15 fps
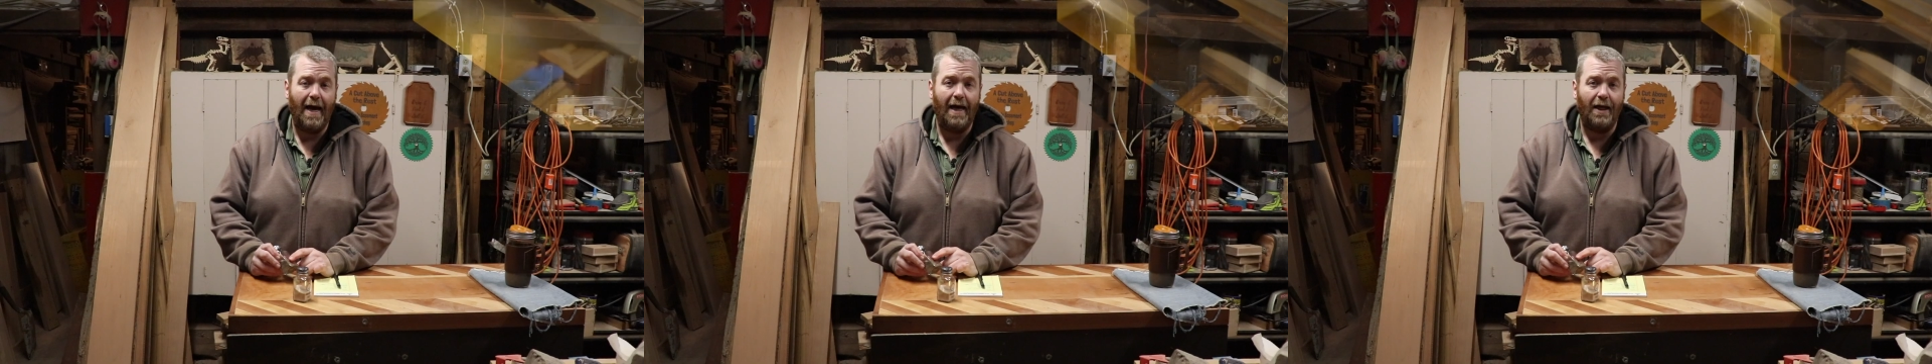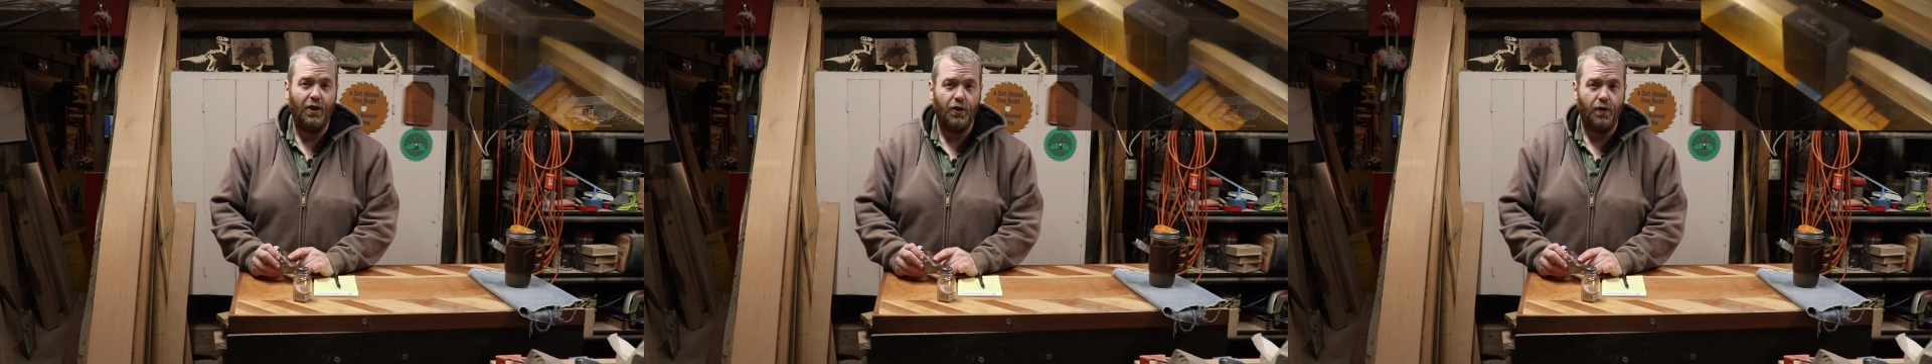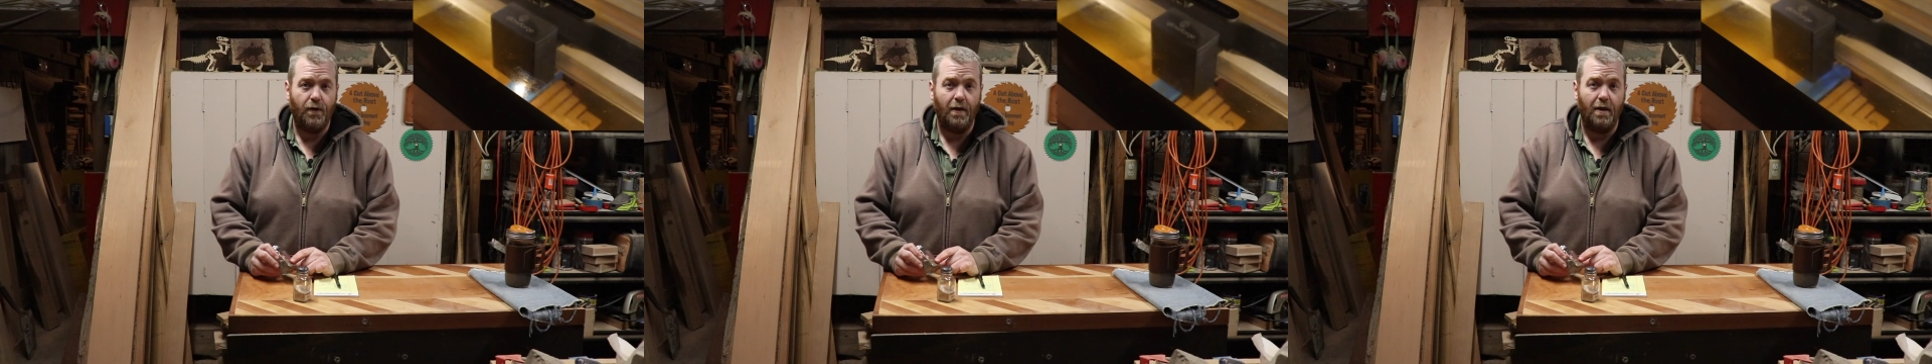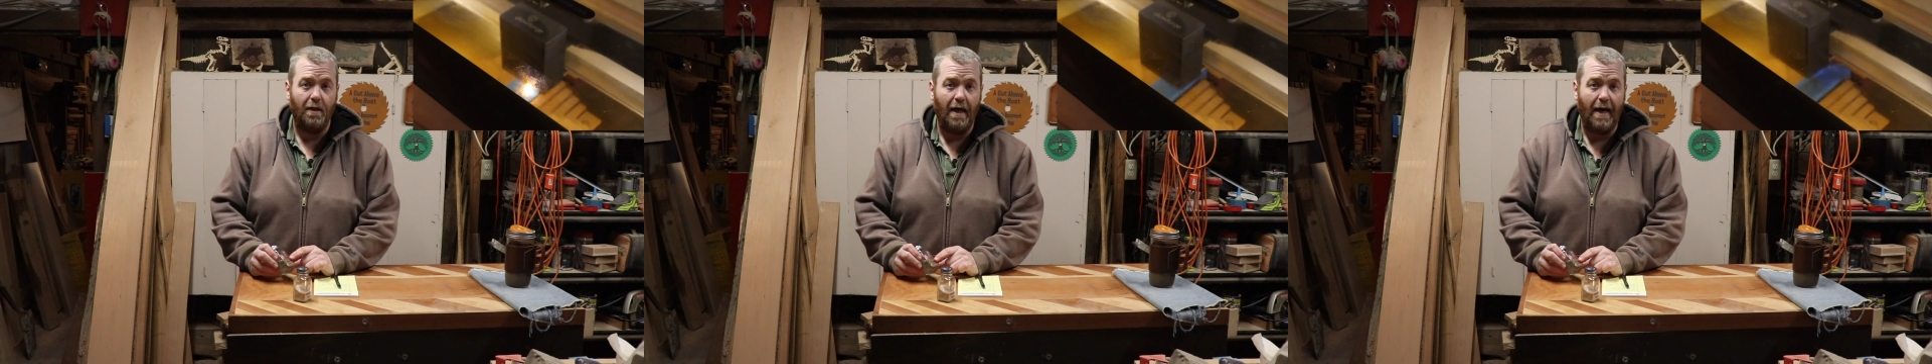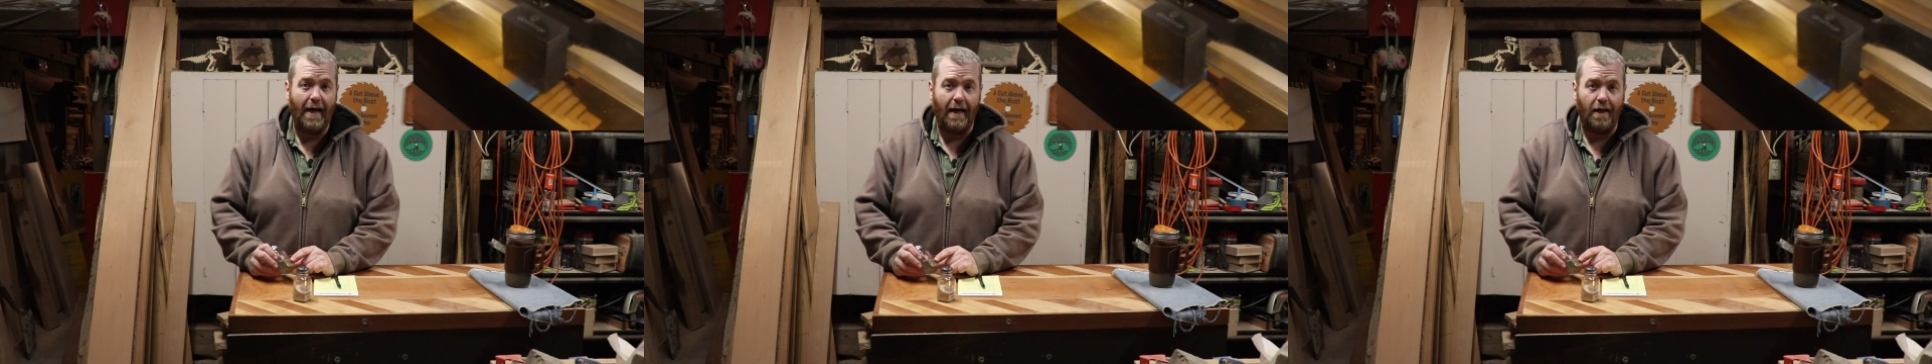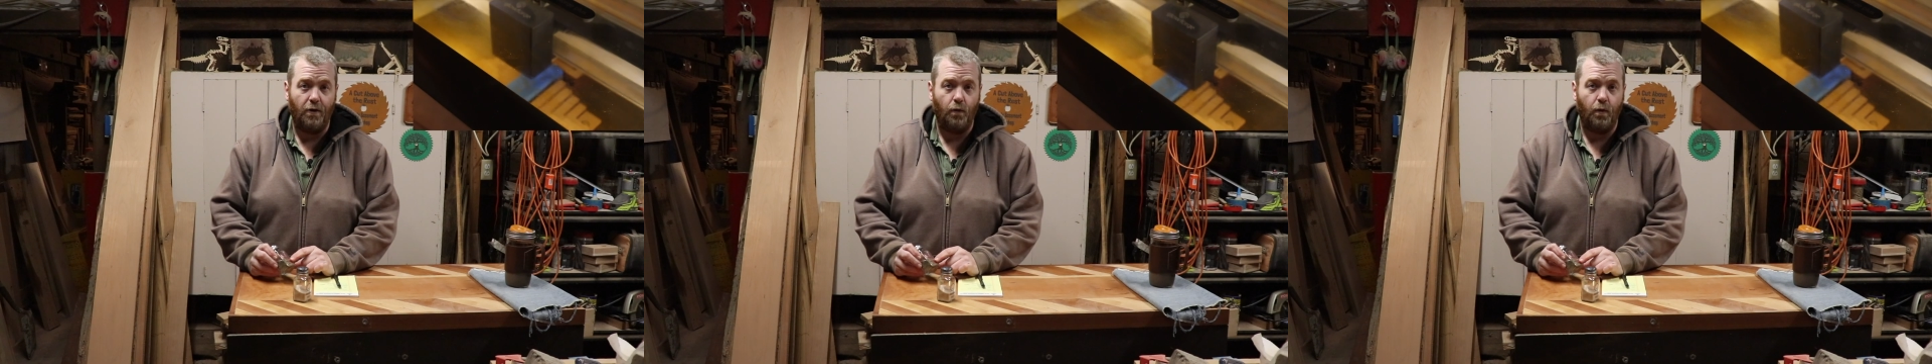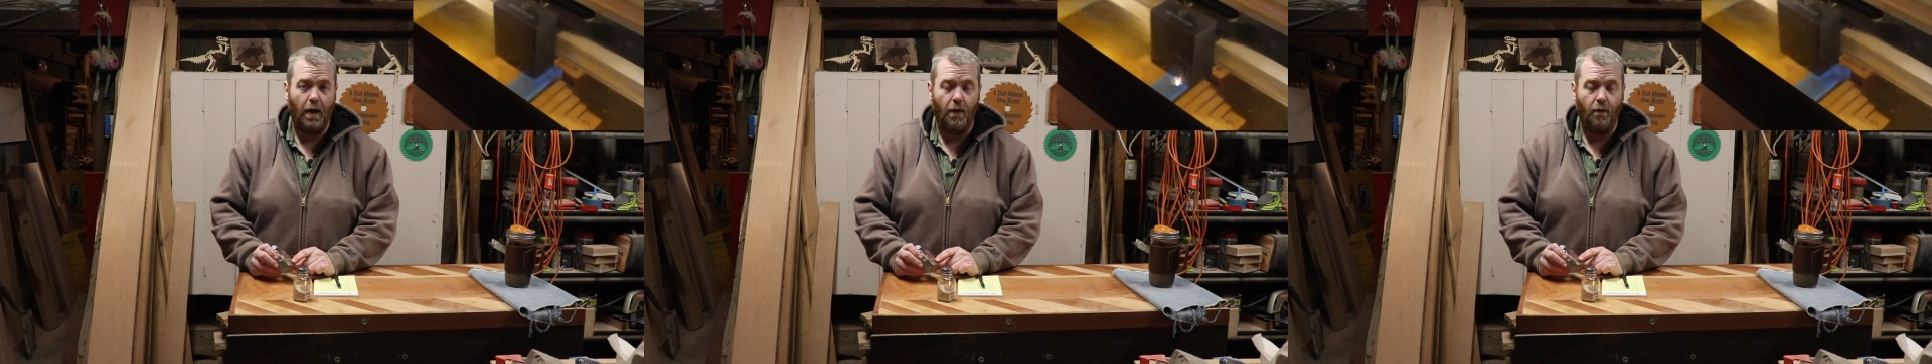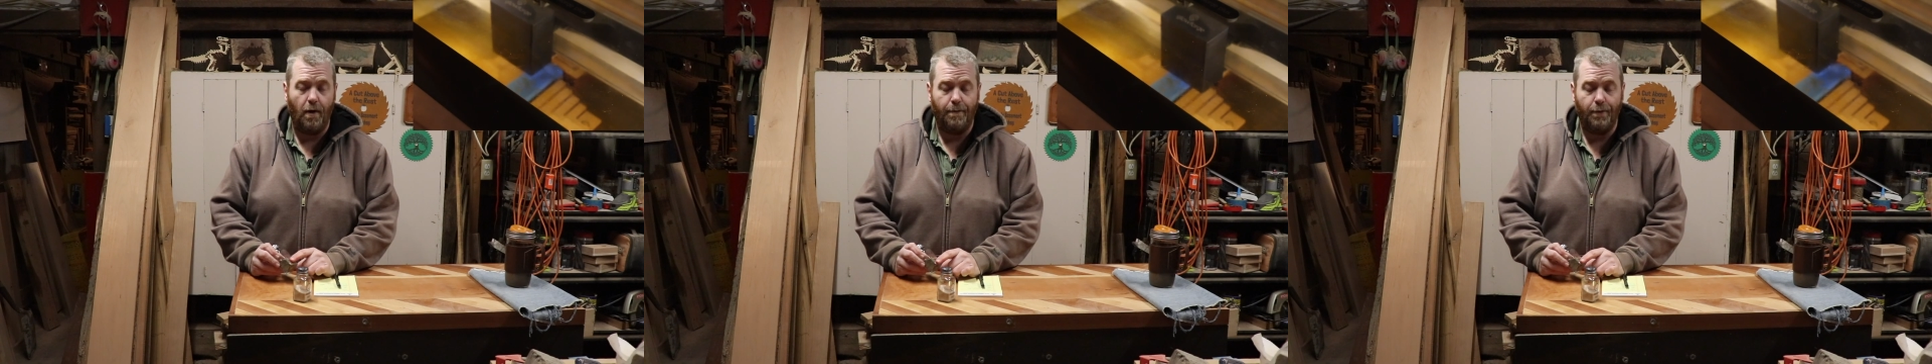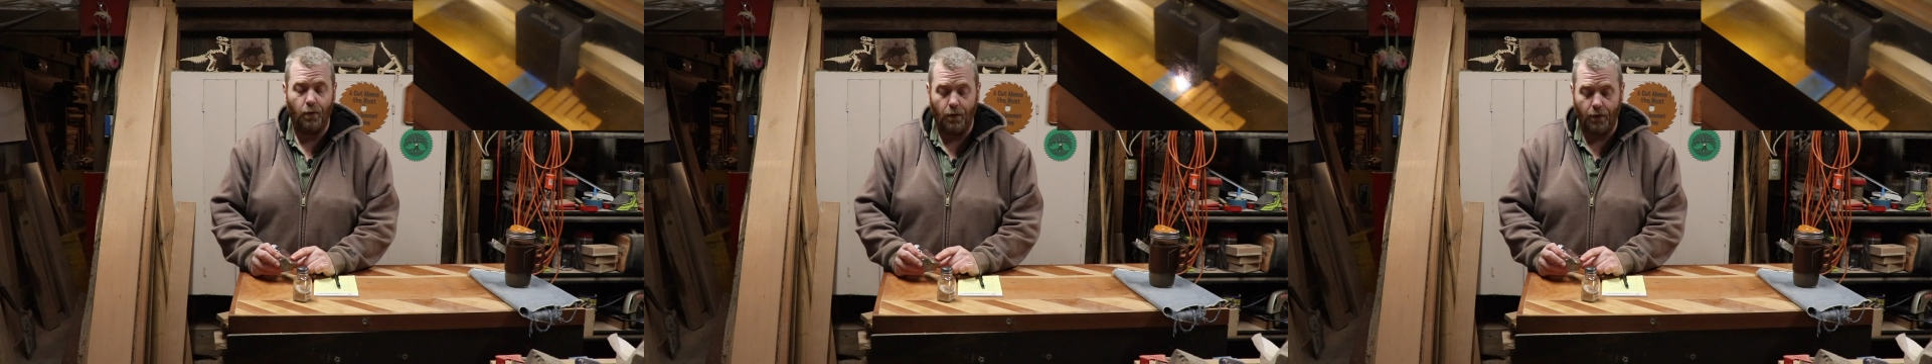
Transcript: etch the glass. When I rubbed it